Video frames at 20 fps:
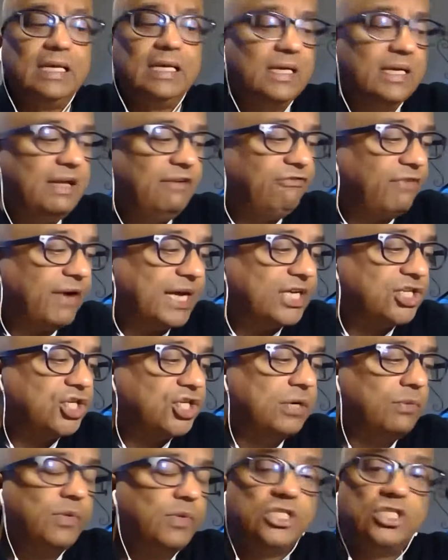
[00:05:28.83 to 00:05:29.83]
clearly
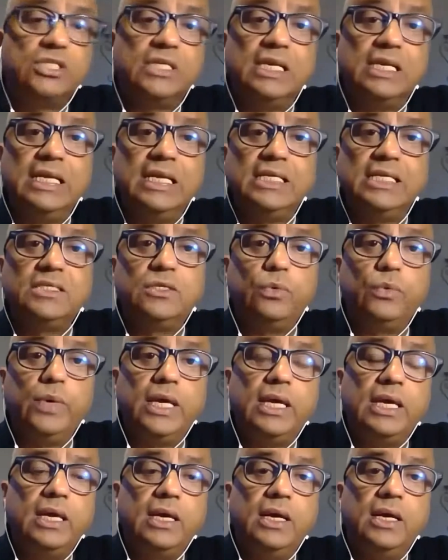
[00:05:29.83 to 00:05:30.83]
fashion which still leads the
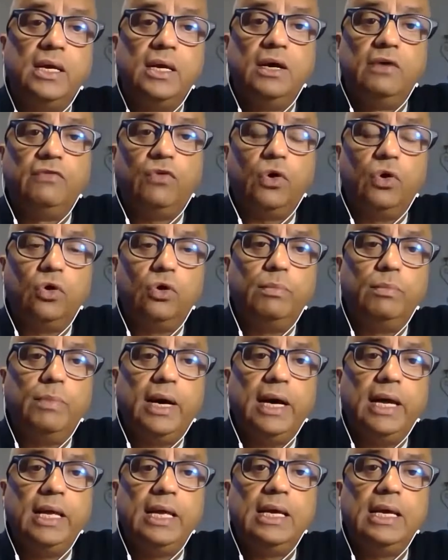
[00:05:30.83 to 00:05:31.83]
way, followed
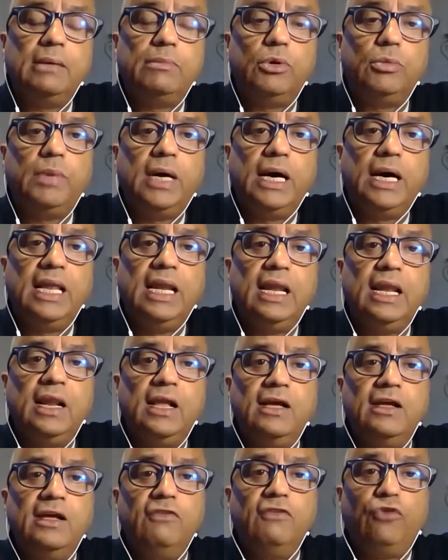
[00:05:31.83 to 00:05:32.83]
by mobile
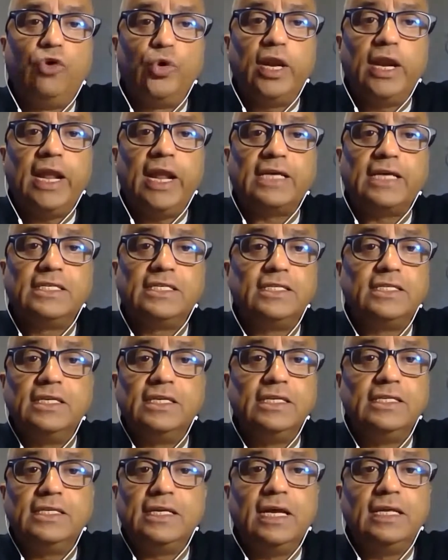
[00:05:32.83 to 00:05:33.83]
phone and accessories.